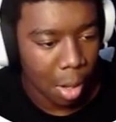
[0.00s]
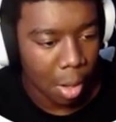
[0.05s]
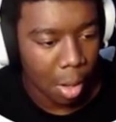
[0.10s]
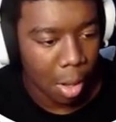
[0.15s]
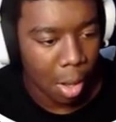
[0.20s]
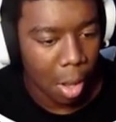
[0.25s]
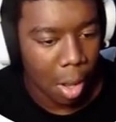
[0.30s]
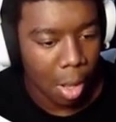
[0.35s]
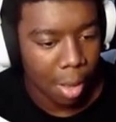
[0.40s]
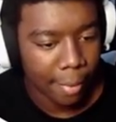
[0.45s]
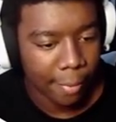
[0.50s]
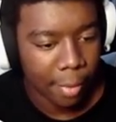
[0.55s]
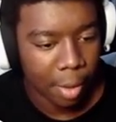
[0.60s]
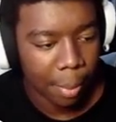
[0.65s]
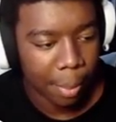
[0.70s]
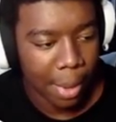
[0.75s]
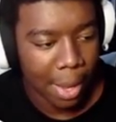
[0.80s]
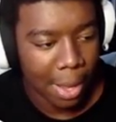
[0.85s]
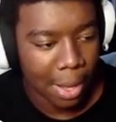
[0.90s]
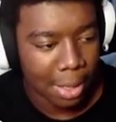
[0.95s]
all of your
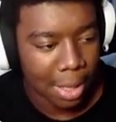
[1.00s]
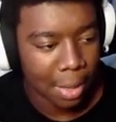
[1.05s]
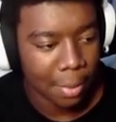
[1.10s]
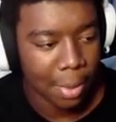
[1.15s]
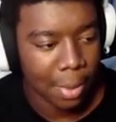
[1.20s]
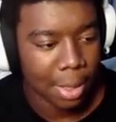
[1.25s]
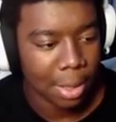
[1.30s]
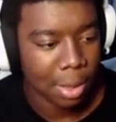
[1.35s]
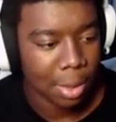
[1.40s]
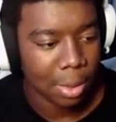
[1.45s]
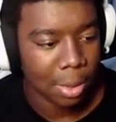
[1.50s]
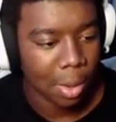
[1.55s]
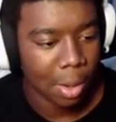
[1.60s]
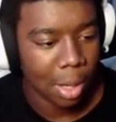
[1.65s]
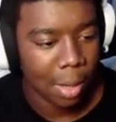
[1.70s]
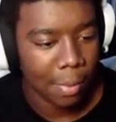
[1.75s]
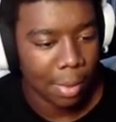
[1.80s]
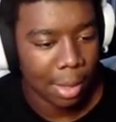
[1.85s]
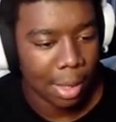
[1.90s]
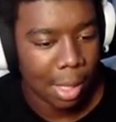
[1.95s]
pals at risk, so don't
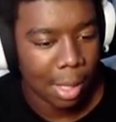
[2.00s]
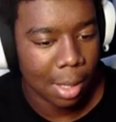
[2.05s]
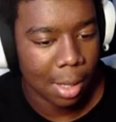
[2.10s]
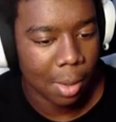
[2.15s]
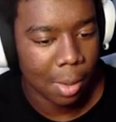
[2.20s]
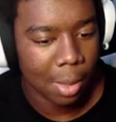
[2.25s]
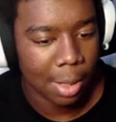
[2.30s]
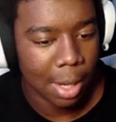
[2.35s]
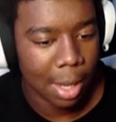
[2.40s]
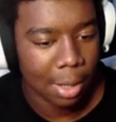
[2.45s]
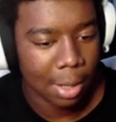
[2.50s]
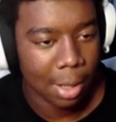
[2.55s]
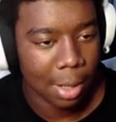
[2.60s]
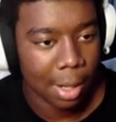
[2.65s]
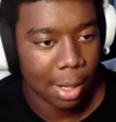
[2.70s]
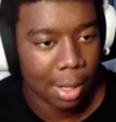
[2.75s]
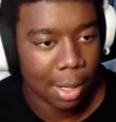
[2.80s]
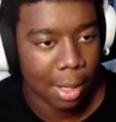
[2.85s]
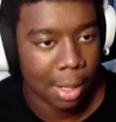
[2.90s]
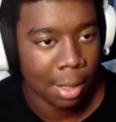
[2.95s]
even think going down there
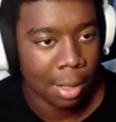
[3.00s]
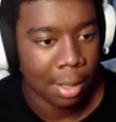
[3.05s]
again.